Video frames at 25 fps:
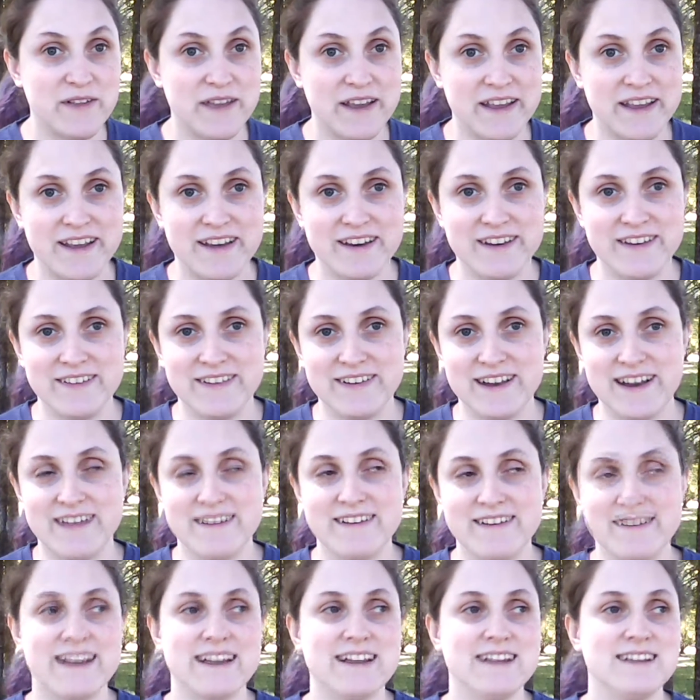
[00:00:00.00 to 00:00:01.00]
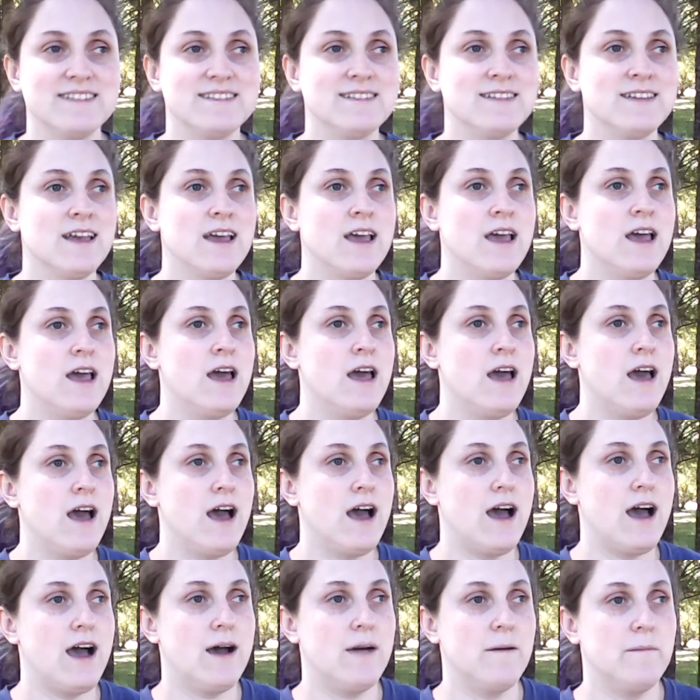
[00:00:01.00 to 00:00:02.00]
like I do nowadays.
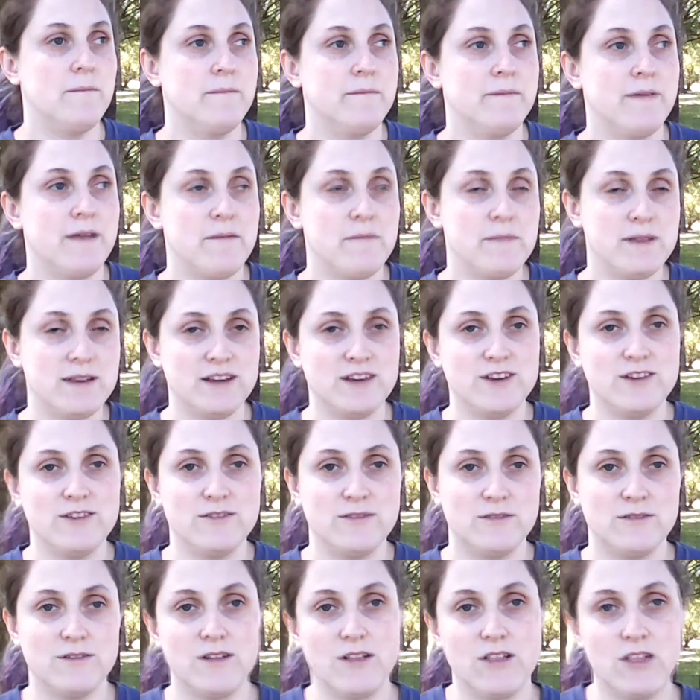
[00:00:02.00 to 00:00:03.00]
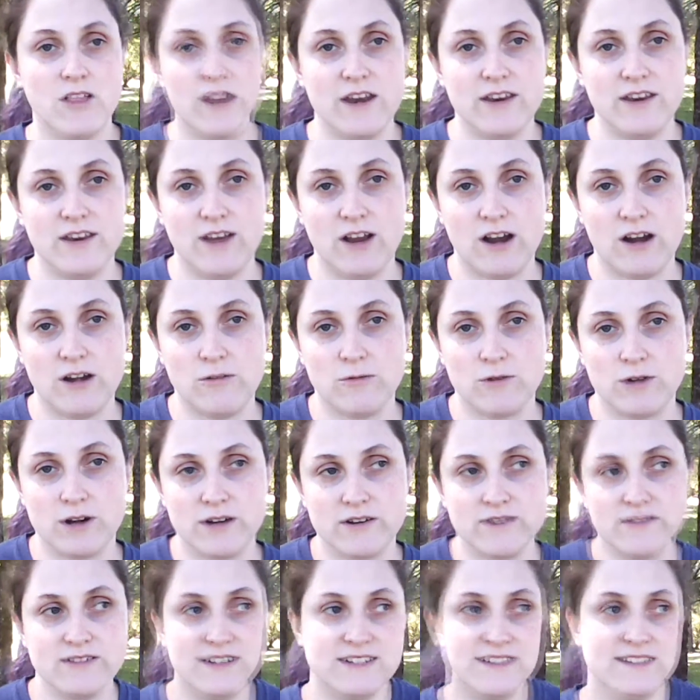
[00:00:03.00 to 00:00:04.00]
I've been doing a lot of yard work
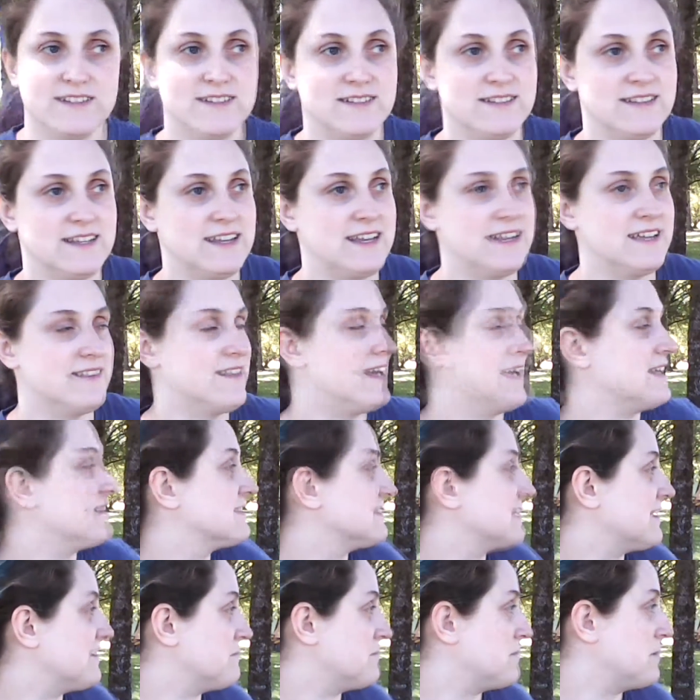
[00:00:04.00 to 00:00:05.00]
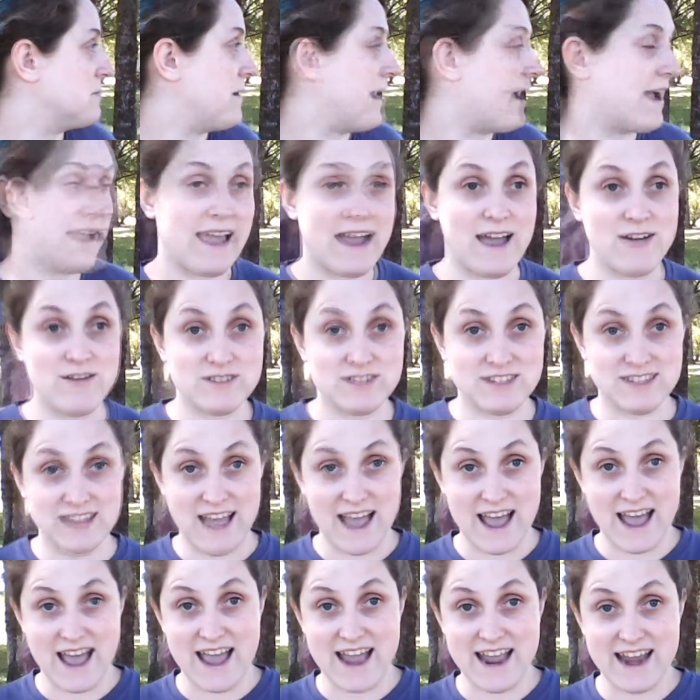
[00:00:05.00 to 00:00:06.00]
recently, and that's getting me back
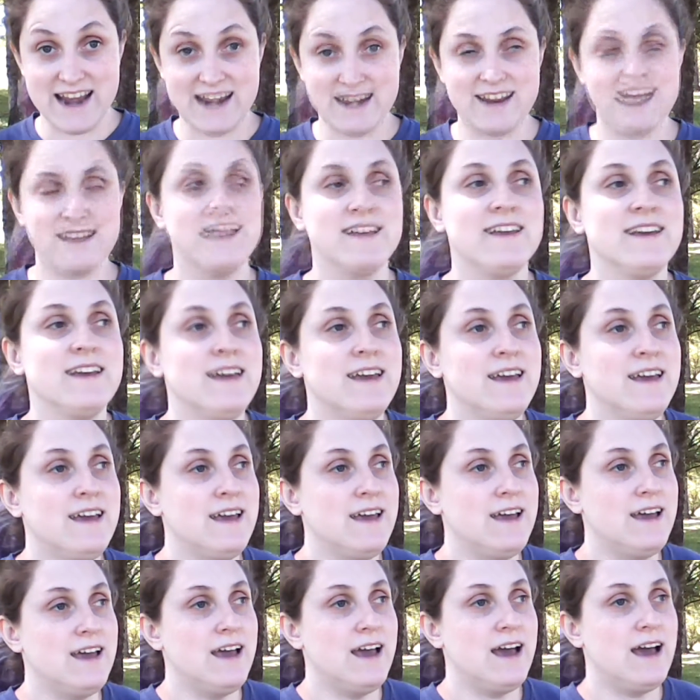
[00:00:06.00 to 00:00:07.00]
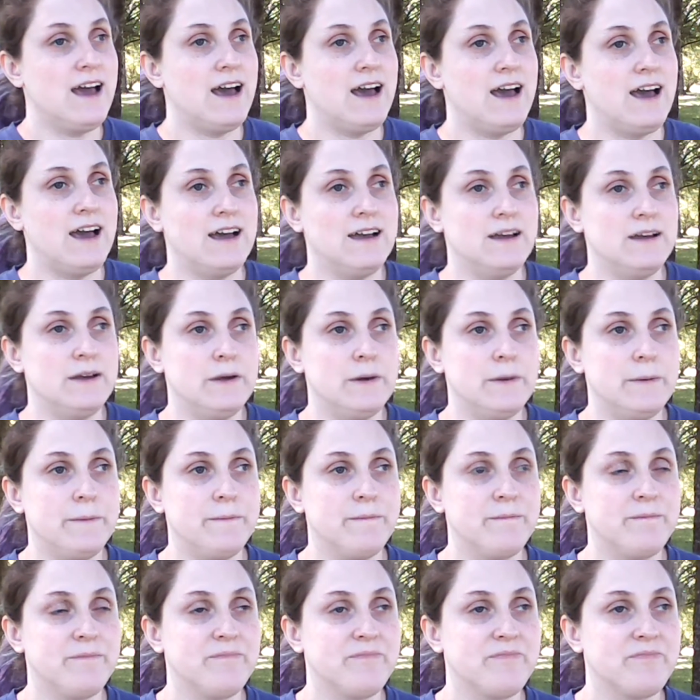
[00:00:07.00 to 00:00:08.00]
outside. Uh,
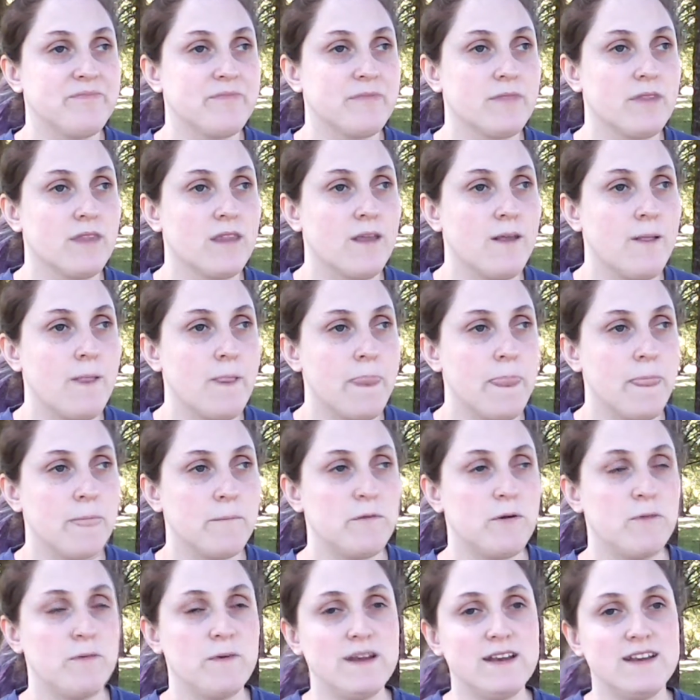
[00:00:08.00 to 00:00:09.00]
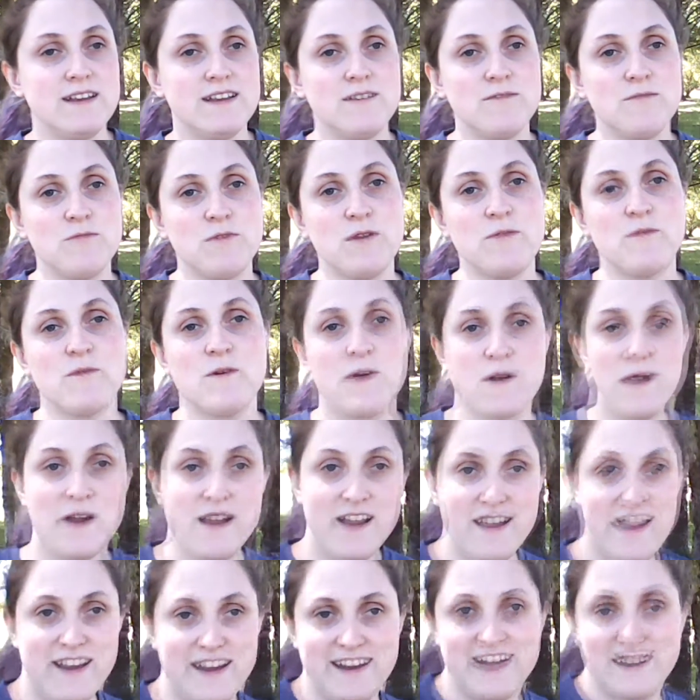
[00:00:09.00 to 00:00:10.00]
but we were,
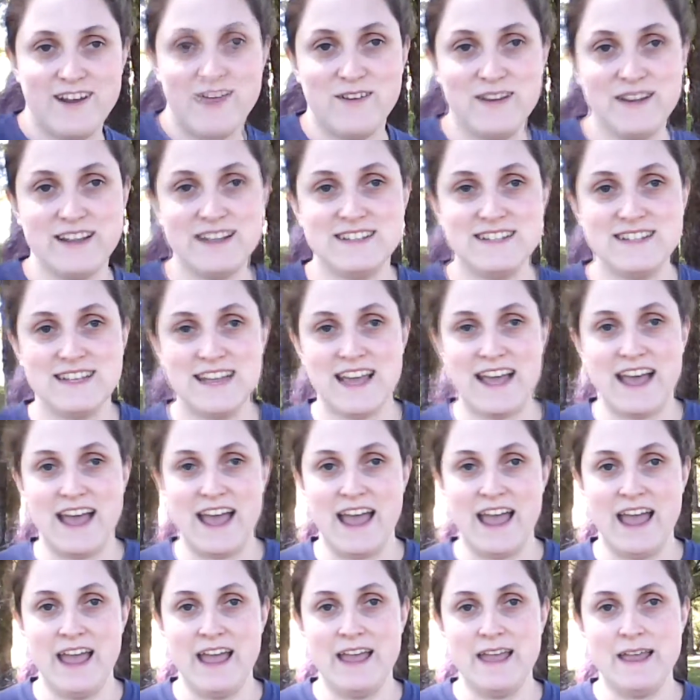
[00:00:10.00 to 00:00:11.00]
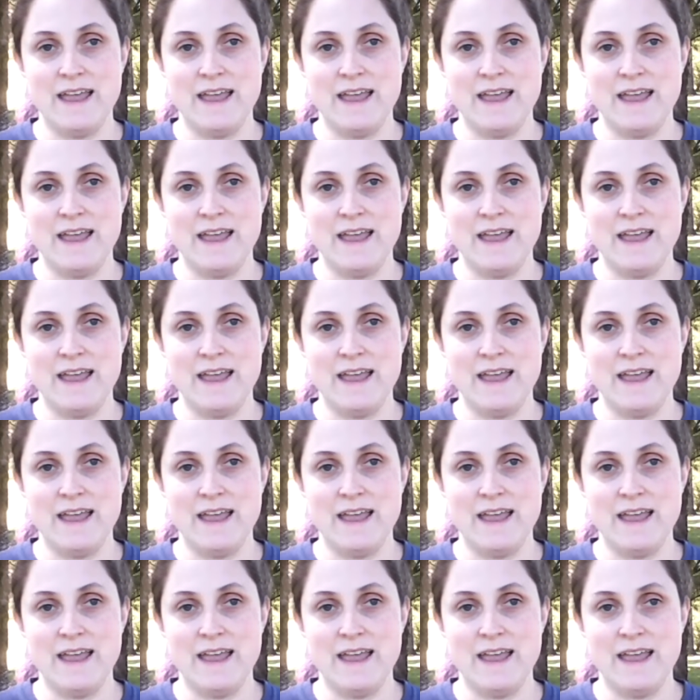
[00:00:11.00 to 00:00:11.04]
into